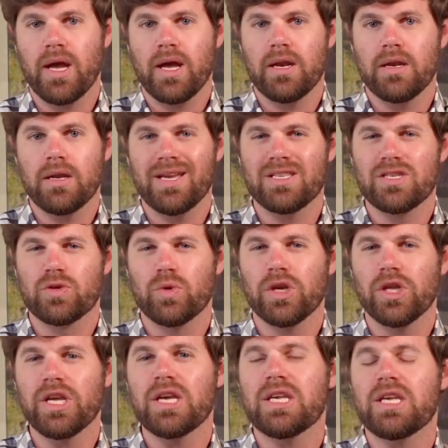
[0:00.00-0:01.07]
and it's
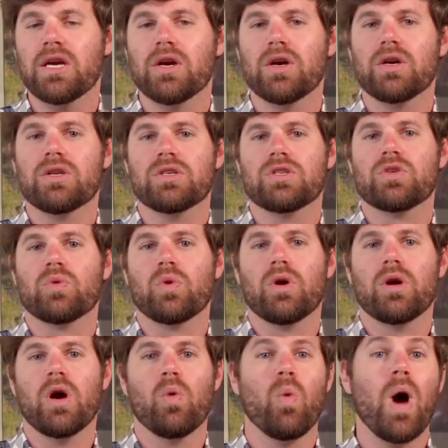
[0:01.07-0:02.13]
really geared
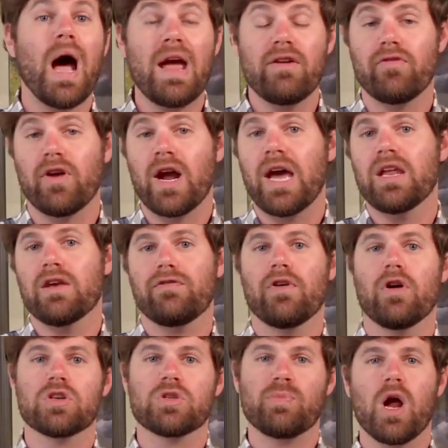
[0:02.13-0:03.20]
toward a wide variety of
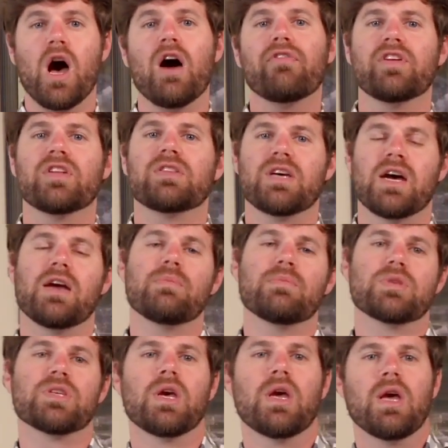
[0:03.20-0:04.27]
folks, but
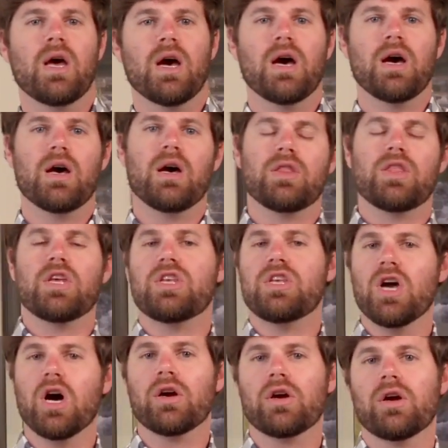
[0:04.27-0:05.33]
oftentimes the
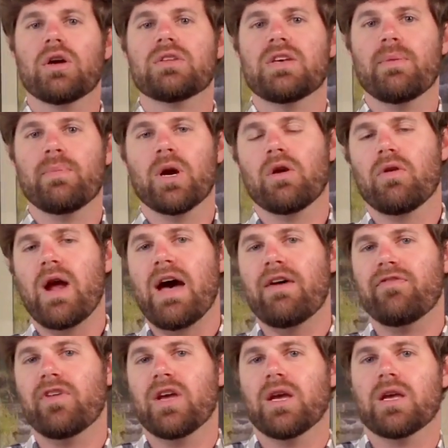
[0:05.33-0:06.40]
younger
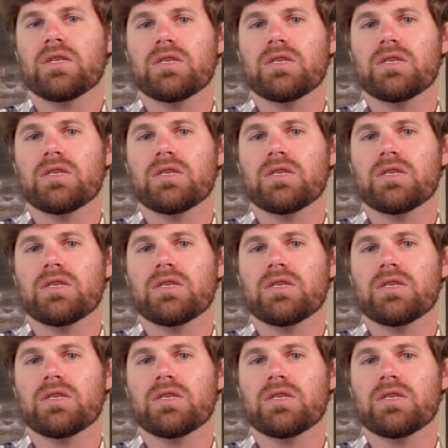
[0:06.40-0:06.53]
demographic.